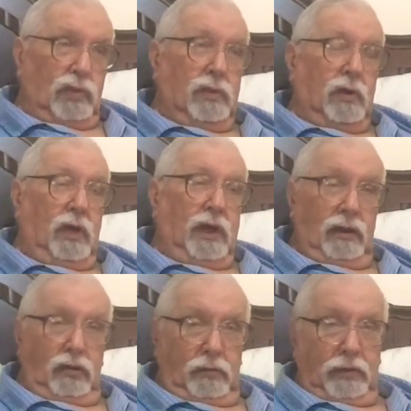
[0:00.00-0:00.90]
I had a
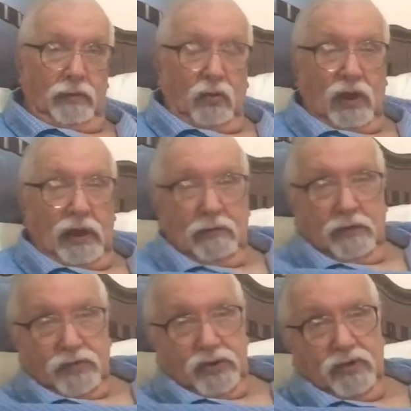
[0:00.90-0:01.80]
lot of people come
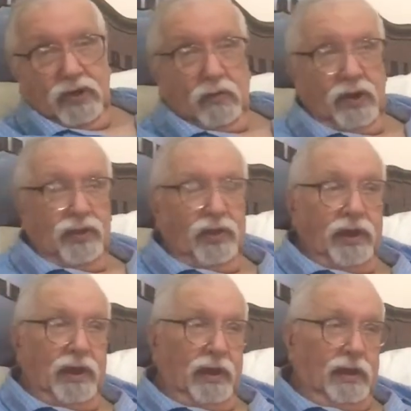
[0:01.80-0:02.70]
up to me when
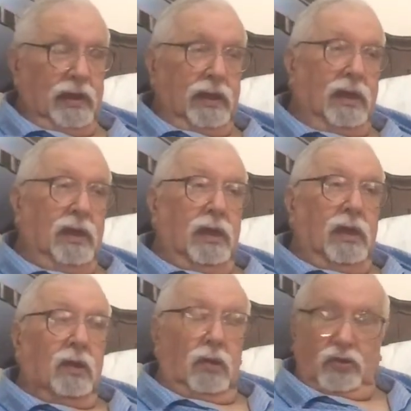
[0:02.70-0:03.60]
the
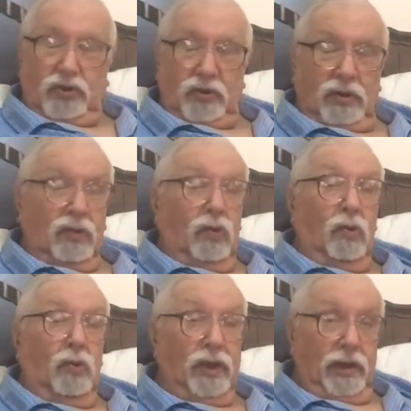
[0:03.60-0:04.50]
Costa
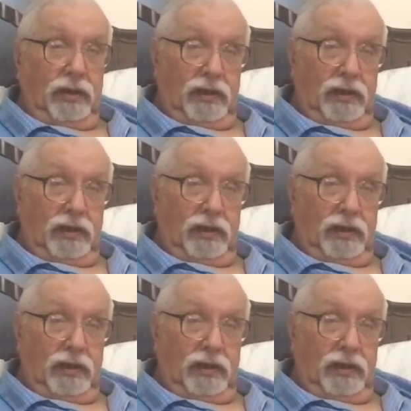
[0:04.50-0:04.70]
Concordia